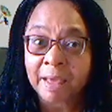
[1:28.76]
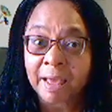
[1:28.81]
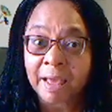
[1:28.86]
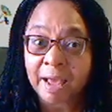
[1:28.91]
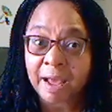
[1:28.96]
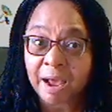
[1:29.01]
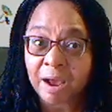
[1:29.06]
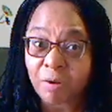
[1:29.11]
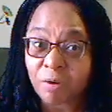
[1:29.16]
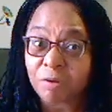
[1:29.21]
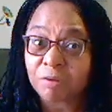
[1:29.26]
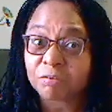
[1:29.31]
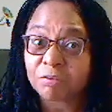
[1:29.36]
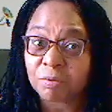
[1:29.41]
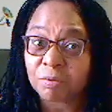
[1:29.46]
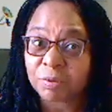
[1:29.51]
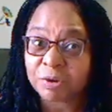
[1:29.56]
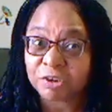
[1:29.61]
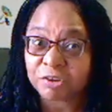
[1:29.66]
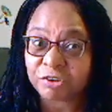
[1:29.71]
I also
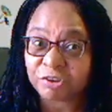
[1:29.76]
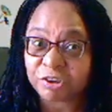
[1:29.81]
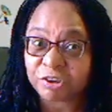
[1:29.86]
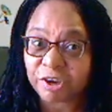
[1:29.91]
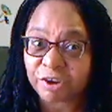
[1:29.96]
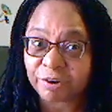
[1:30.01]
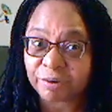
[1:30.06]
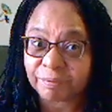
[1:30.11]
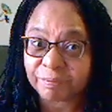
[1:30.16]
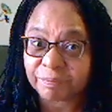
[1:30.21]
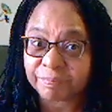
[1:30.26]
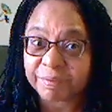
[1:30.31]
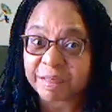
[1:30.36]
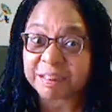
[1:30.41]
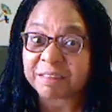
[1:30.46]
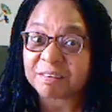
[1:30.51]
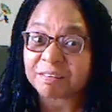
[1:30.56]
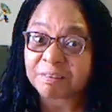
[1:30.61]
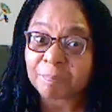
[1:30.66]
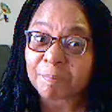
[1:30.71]
want to share
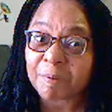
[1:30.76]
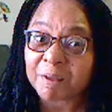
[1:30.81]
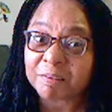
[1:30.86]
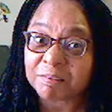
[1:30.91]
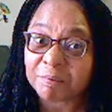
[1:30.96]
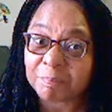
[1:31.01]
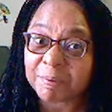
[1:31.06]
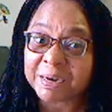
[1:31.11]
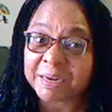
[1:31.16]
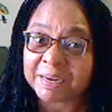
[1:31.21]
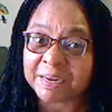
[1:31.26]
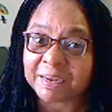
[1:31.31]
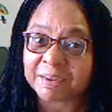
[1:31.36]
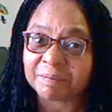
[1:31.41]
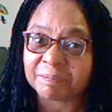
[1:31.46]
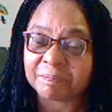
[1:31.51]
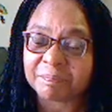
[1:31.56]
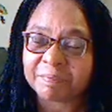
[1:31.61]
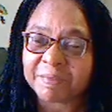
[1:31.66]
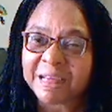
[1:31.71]
that there's a possibility
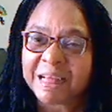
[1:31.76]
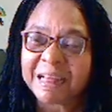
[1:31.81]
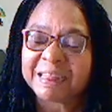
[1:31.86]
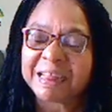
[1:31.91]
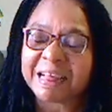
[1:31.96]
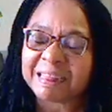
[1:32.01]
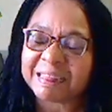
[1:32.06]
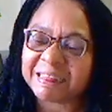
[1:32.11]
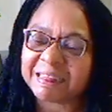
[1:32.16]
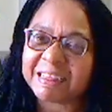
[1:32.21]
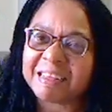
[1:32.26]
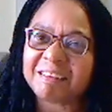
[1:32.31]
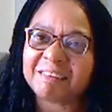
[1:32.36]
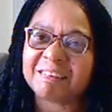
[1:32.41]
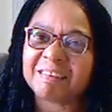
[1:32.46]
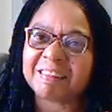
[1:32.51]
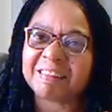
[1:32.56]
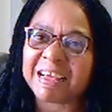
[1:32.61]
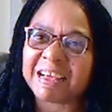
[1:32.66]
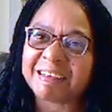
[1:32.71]
that these
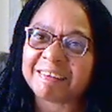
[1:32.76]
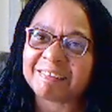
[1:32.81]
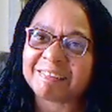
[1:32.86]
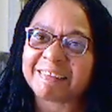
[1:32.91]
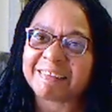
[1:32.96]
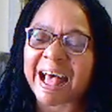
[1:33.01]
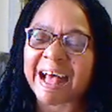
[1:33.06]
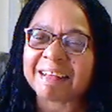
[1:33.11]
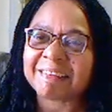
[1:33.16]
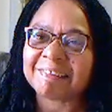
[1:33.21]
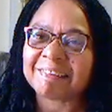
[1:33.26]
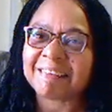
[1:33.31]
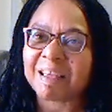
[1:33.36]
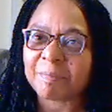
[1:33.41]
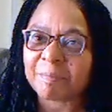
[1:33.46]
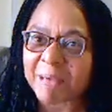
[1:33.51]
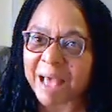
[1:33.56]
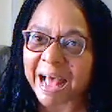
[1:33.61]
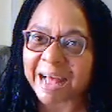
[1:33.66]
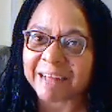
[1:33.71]
are the exact
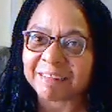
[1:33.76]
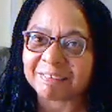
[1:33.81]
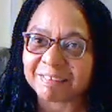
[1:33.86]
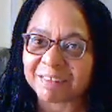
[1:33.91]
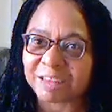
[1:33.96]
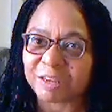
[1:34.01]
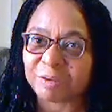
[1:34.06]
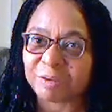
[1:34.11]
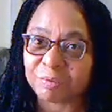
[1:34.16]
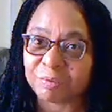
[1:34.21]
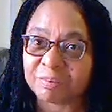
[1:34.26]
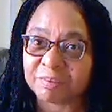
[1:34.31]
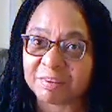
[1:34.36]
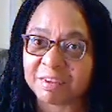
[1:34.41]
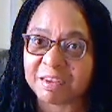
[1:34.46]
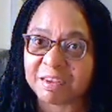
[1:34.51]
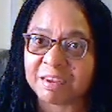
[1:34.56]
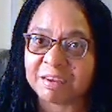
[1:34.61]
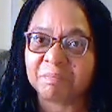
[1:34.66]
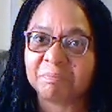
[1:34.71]
same ads that you
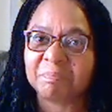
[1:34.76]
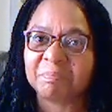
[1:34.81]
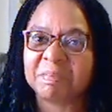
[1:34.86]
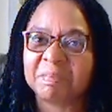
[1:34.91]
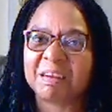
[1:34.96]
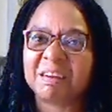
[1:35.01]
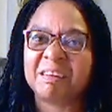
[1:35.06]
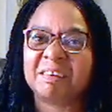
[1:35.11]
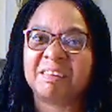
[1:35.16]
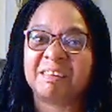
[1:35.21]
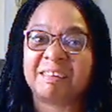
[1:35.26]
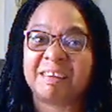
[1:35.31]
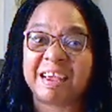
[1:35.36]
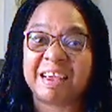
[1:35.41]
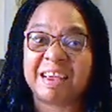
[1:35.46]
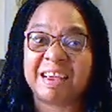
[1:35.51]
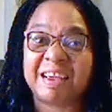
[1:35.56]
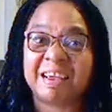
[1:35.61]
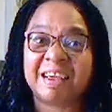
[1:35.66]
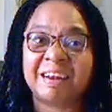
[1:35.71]
see
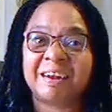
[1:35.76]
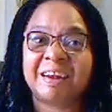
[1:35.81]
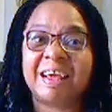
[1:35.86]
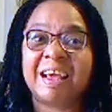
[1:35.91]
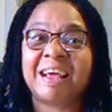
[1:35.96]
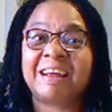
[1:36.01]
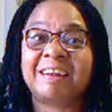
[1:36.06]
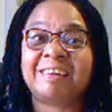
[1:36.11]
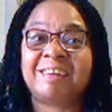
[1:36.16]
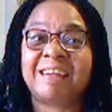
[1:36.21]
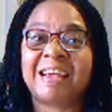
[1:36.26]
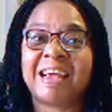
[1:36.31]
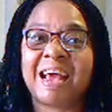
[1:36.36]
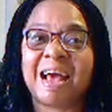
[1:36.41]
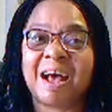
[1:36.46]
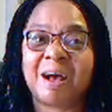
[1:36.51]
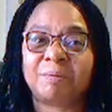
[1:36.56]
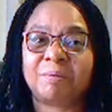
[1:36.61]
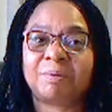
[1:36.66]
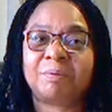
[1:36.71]
day in and day
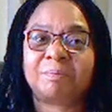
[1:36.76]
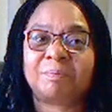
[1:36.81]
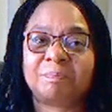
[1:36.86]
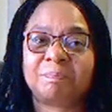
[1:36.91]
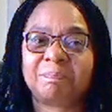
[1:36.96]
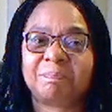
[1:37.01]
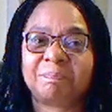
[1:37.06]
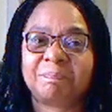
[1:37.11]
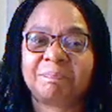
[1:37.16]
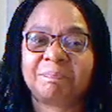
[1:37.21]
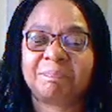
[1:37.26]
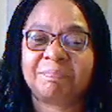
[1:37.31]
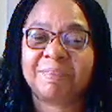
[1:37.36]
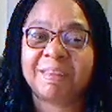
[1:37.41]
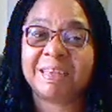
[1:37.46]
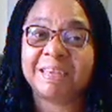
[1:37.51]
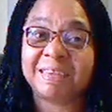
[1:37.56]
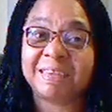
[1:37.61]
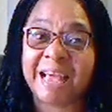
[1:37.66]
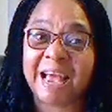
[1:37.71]
out.
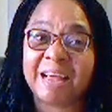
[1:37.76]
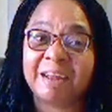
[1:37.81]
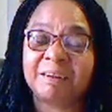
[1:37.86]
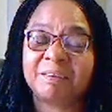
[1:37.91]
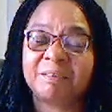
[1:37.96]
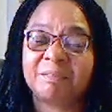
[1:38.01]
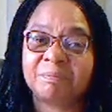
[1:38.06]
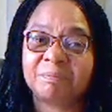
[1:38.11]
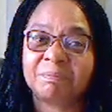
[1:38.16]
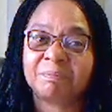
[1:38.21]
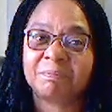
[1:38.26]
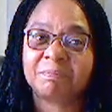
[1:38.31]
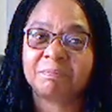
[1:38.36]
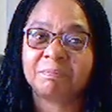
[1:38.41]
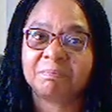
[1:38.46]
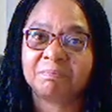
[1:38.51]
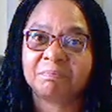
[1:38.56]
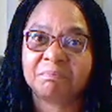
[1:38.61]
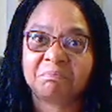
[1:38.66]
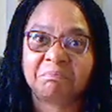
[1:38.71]
Yet,
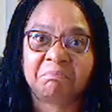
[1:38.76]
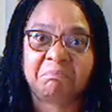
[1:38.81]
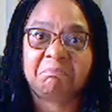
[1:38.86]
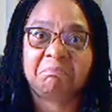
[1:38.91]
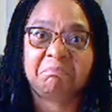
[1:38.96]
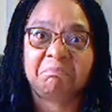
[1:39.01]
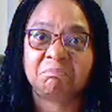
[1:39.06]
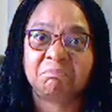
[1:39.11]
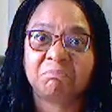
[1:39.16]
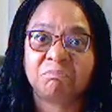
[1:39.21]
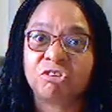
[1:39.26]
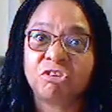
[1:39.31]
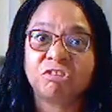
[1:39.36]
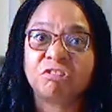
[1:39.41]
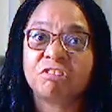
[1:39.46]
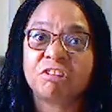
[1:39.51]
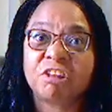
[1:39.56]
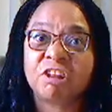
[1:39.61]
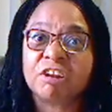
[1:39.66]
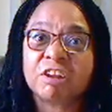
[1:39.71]
you
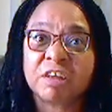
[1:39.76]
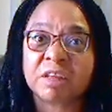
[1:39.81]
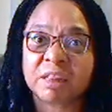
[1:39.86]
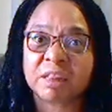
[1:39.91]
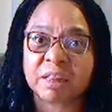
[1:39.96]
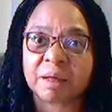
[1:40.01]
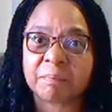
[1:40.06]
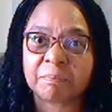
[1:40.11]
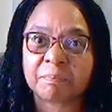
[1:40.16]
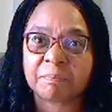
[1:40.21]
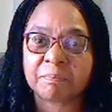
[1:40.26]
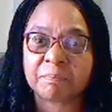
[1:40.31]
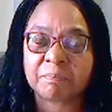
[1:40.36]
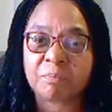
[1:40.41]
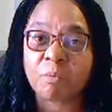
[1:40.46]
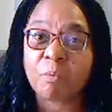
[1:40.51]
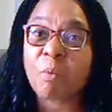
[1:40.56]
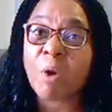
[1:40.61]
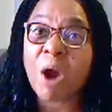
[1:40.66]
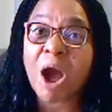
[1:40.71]
still look at them.
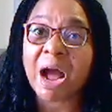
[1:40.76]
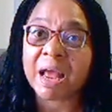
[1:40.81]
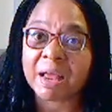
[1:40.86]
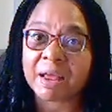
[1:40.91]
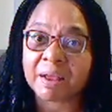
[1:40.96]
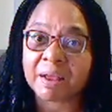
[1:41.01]
Why?